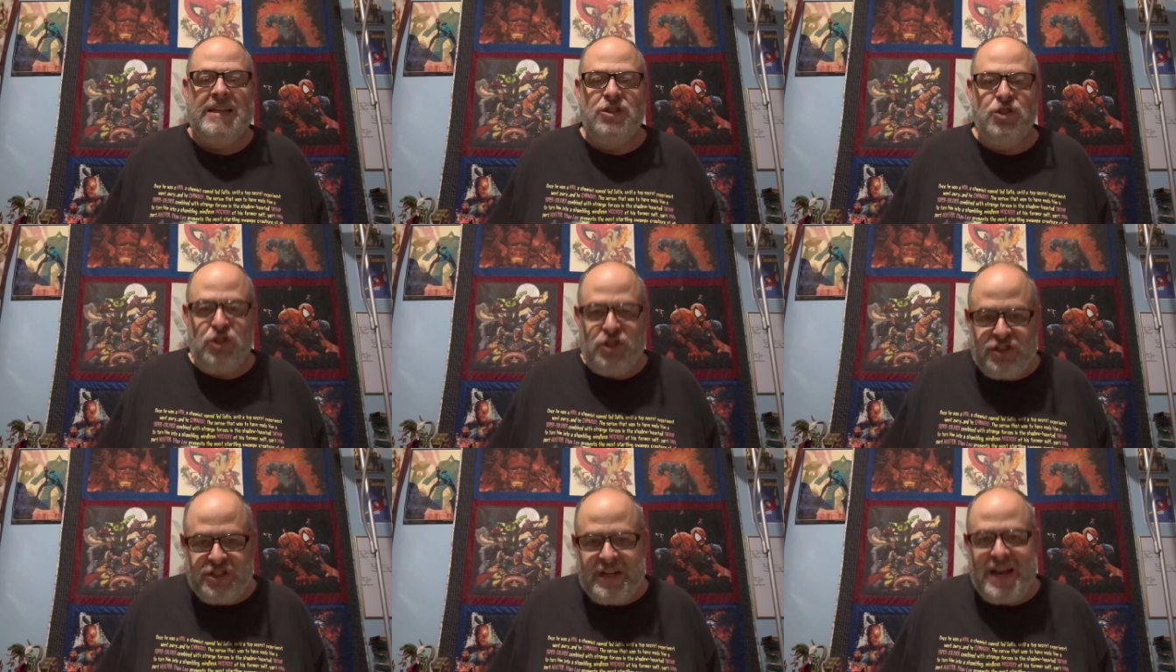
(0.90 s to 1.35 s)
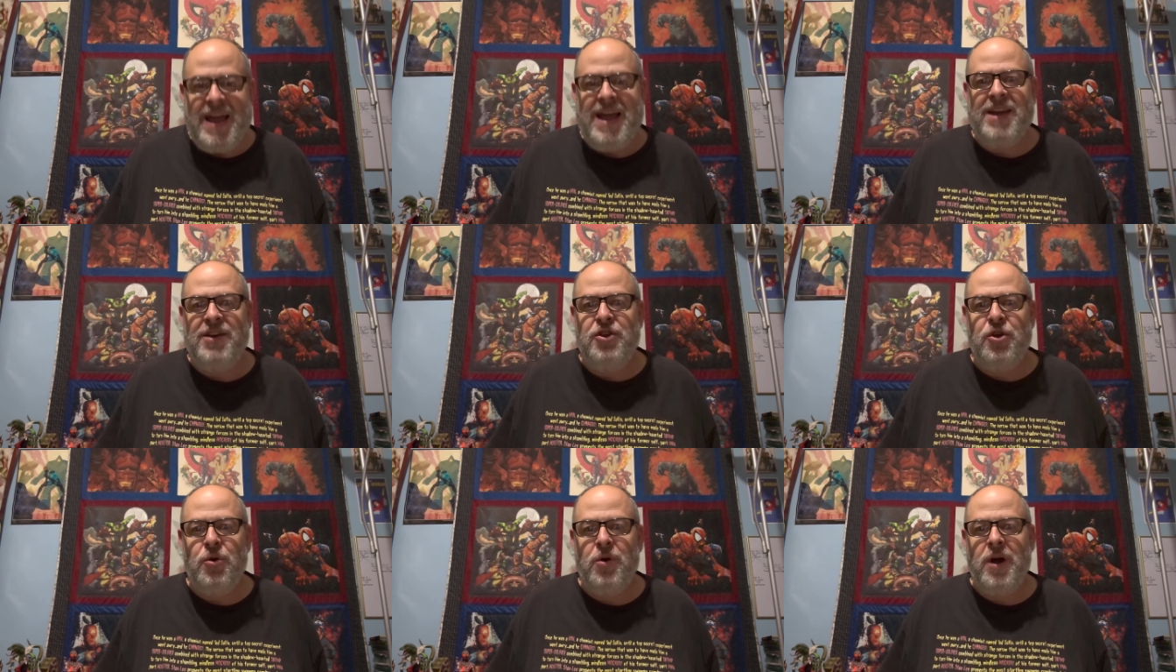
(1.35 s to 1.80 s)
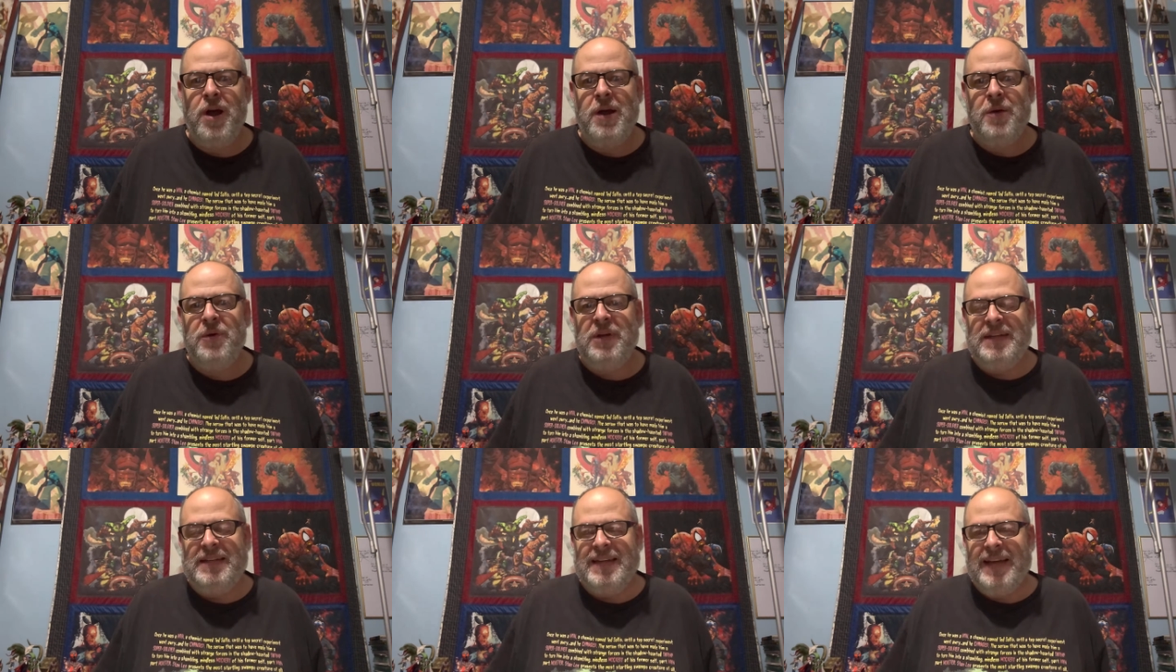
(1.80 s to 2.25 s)

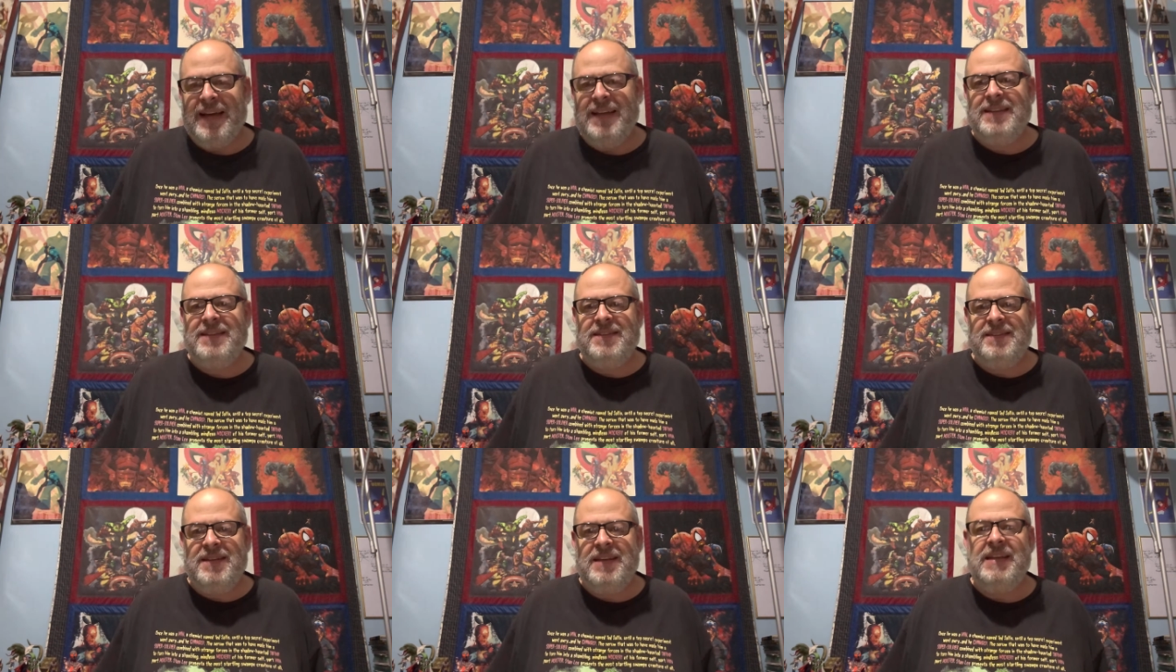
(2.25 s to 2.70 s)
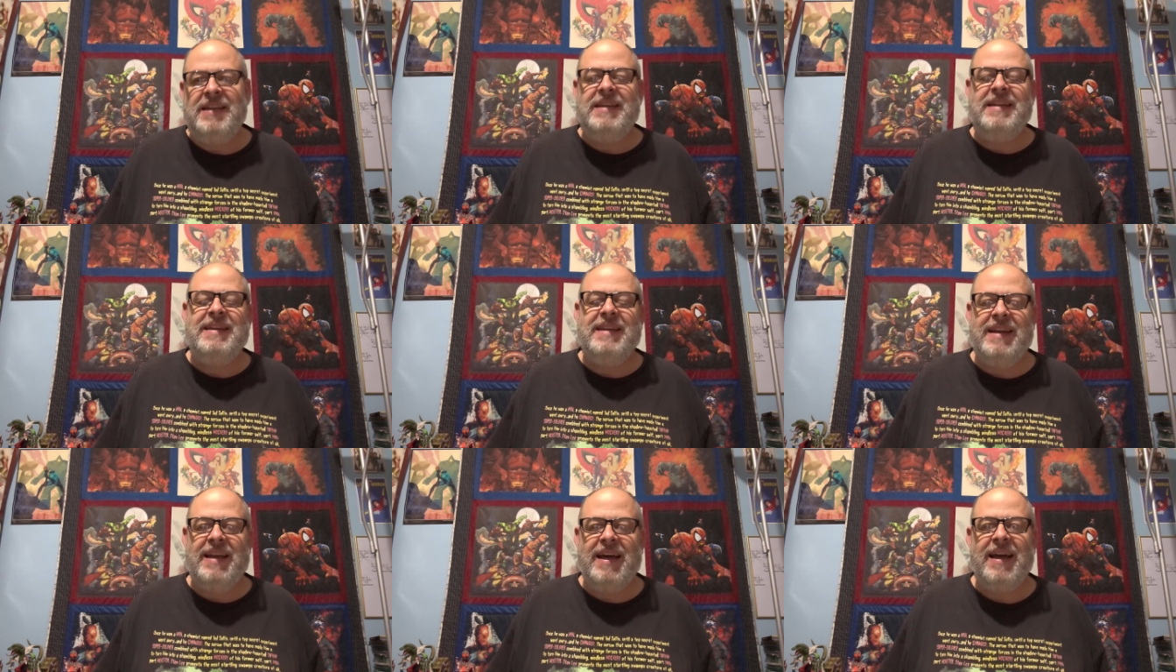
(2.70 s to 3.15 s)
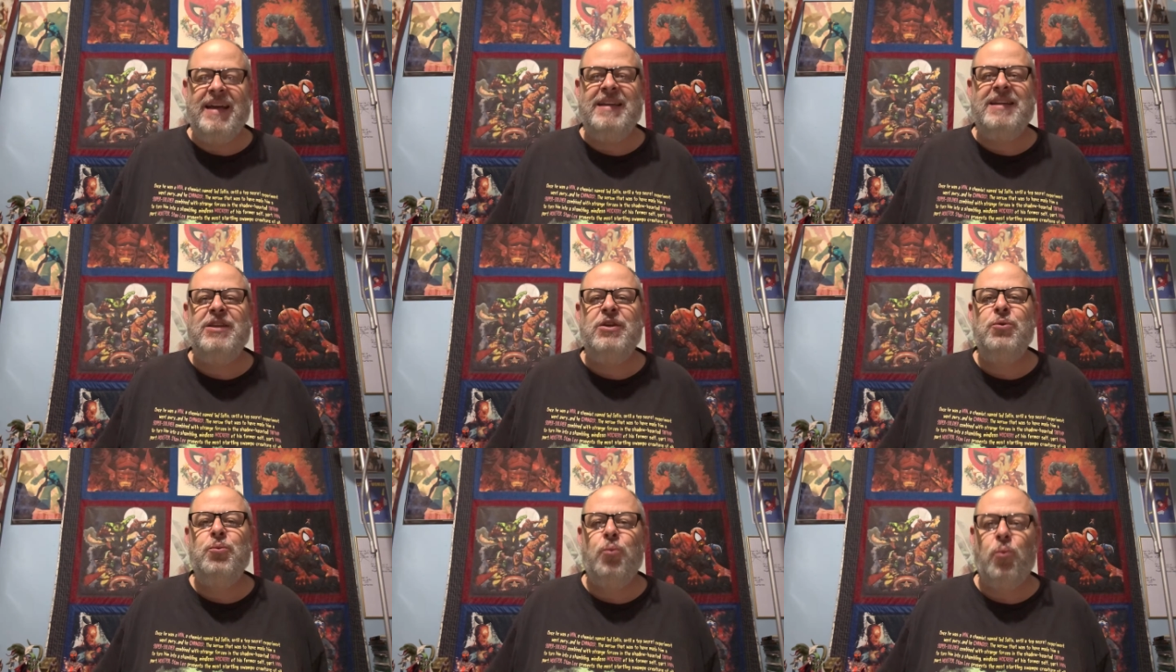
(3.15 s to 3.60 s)
January
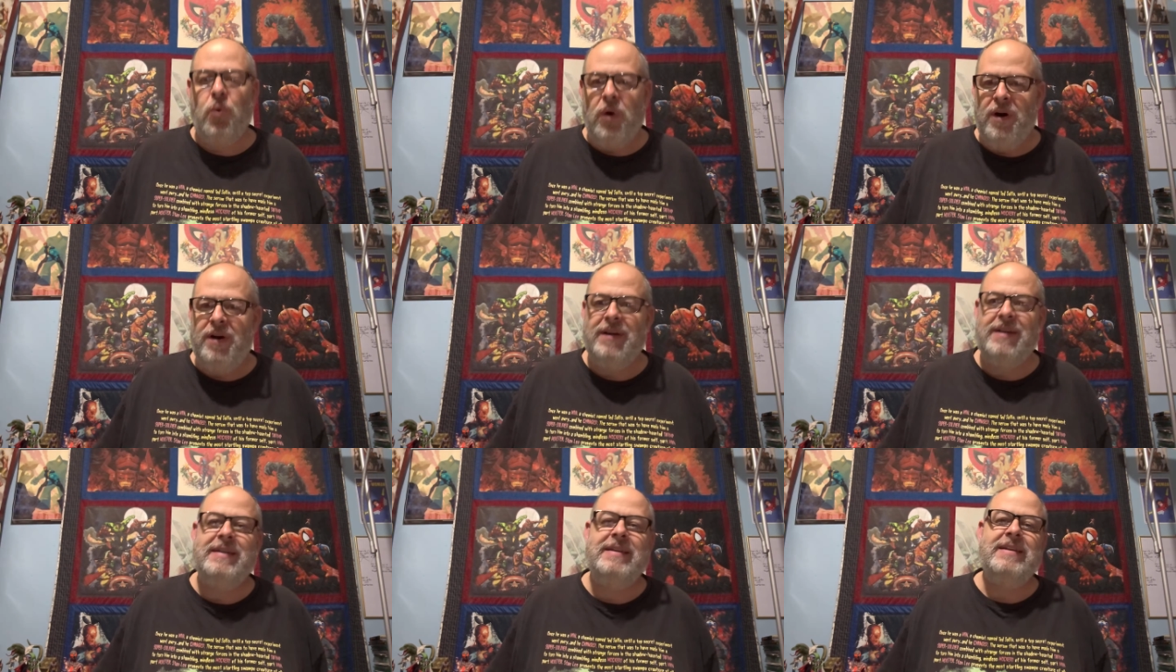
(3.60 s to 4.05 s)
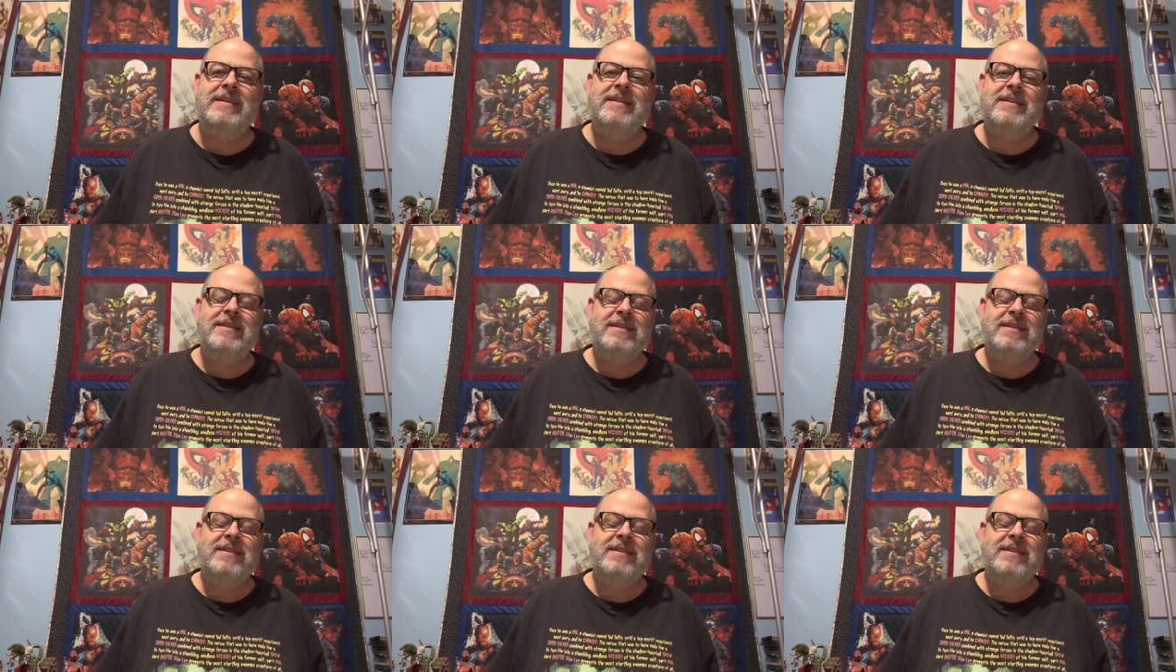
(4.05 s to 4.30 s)
1991.